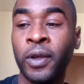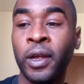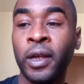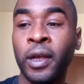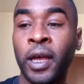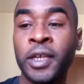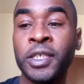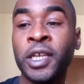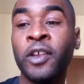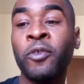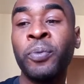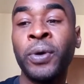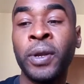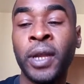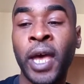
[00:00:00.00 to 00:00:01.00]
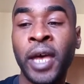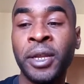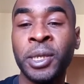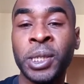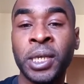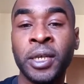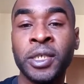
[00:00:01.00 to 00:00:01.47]
Instead of putting
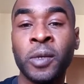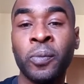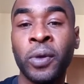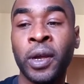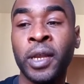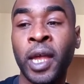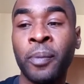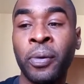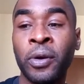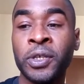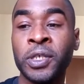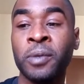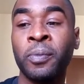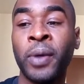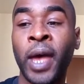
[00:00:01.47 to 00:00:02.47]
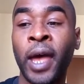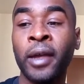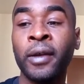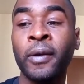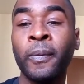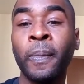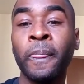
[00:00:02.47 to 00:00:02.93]
energy into bringing that person
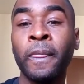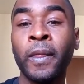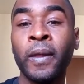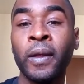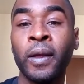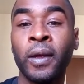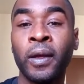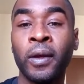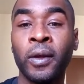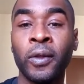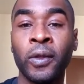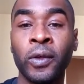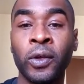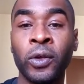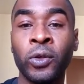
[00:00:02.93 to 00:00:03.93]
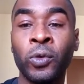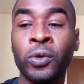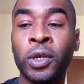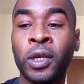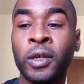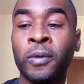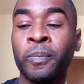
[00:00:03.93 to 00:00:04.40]
back, you
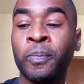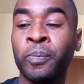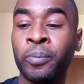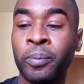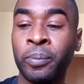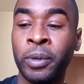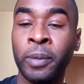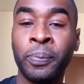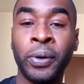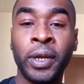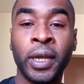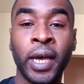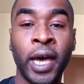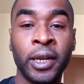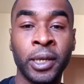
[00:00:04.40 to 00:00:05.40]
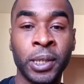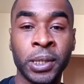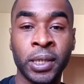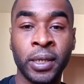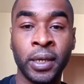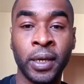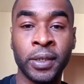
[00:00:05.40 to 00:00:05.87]
could be putting
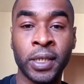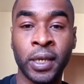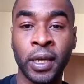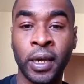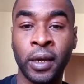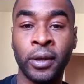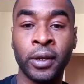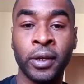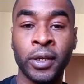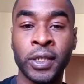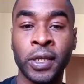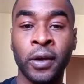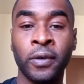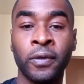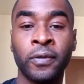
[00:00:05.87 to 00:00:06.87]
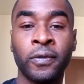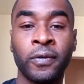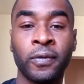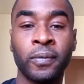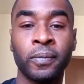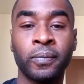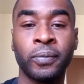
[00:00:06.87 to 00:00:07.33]
energy into healing yourself.
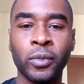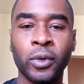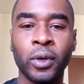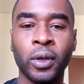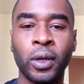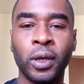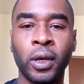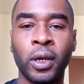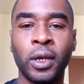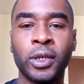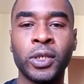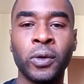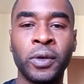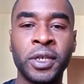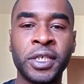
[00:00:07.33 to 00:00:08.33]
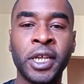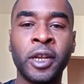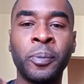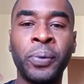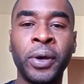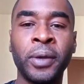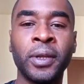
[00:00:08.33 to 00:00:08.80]
So instead
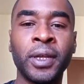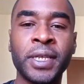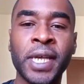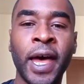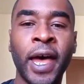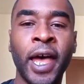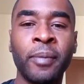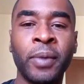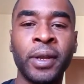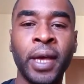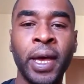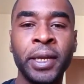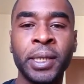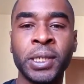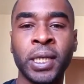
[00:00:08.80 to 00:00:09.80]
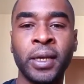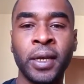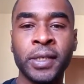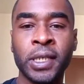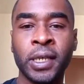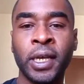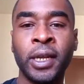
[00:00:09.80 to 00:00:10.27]
of putting the time and energy
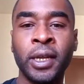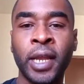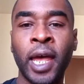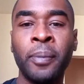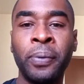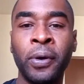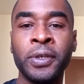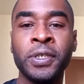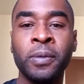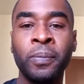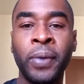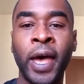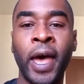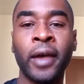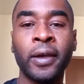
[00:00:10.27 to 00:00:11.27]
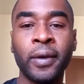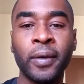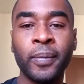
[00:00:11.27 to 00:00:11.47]
into getting that person back,